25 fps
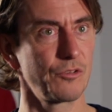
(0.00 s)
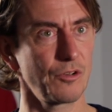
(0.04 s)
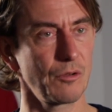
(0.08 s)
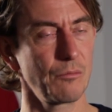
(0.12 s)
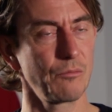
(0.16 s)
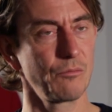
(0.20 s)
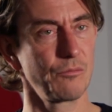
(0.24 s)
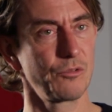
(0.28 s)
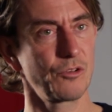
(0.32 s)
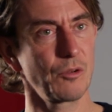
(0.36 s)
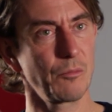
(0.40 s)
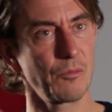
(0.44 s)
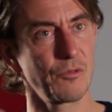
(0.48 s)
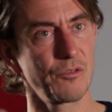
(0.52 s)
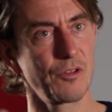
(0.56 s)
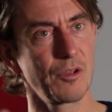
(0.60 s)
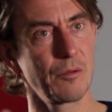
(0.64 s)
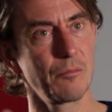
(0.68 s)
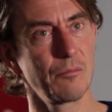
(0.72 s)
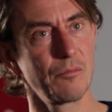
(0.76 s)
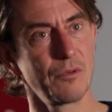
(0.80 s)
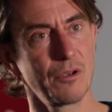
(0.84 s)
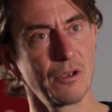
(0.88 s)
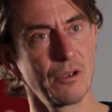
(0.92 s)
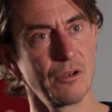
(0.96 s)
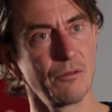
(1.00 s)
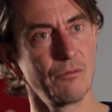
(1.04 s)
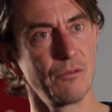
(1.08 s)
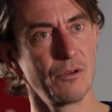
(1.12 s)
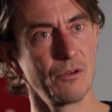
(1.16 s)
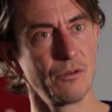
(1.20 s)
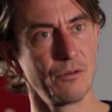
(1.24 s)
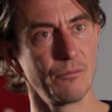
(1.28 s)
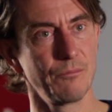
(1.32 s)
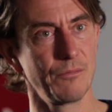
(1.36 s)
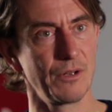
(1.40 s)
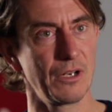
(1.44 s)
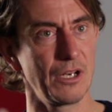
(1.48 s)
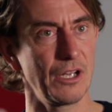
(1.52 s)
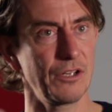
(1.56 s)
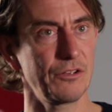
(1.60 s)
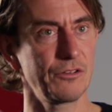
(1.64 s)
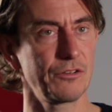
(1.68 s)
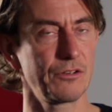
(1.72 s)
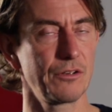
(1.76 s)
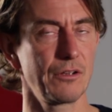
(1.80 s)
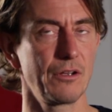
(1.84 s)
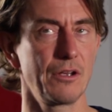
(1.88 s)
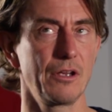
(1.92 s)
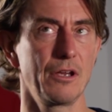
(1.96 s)
Some of them
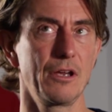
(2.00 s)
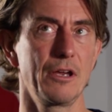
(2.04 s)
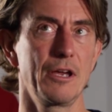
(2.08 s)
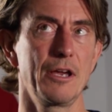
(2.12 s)
less